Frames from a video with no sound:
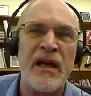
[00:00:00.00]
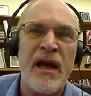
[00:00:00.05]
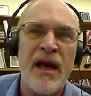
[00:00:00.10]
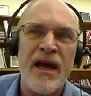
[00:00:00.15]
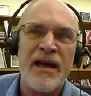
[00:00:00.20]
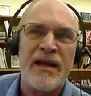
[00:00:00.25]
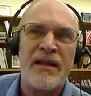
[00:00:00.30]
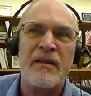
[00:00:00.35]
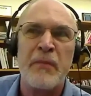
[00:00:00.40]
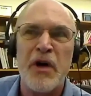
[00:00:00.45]
the
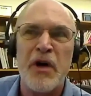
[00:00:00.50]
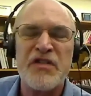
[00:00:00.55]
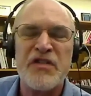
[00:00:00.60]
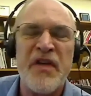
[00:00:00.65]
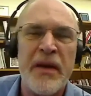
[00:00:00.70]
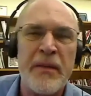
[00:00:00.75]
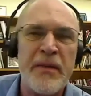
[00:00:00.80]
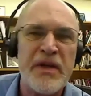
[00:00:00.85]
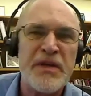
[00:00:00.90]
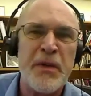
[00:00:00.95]
most
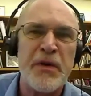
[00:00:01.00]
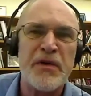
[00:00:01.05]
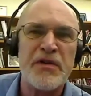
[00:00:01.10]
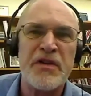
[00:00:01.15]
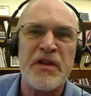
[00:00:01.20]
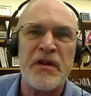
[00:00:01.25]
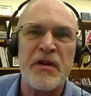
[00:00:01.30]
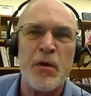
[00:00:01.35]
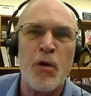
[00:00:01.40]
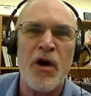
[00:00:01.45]
famous person in the
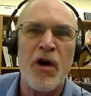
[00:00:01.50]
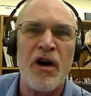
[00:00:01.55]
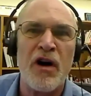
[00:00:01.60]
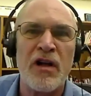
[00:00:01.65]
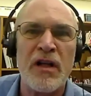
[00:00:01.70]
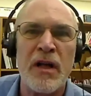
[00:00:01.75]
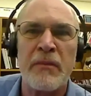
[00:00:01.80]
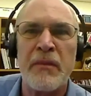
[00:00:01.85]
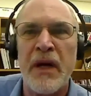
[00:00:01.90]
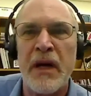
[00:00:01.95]
world, I'm
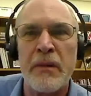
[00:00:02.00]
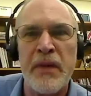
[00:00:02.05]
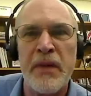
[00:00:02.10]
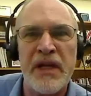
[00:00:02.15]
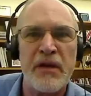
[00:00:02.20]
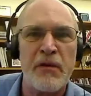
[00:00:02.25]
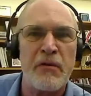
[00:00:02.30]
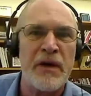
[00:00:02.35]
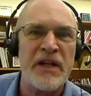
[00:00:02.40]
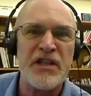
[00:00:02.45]
going to be the
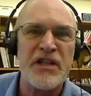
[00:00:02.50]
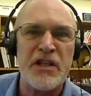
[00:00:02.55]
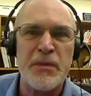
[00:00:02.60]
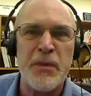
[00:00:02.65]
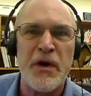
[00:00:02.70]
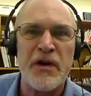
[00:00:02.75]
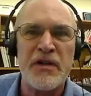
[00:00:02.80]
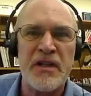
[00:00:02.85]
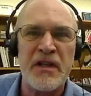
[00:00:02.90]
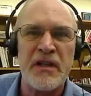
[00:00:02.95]
richest
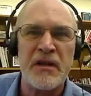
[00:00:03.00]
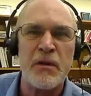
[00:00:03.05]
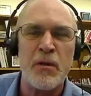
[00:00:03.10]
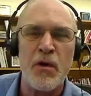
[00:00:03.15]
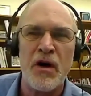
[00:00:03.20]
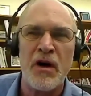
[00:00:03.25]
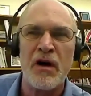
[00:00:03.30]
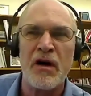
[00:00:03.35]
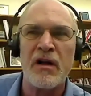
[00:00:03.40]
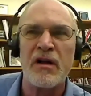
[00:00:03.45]
person in the
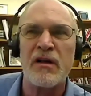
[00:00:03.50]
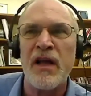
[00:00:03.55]
world,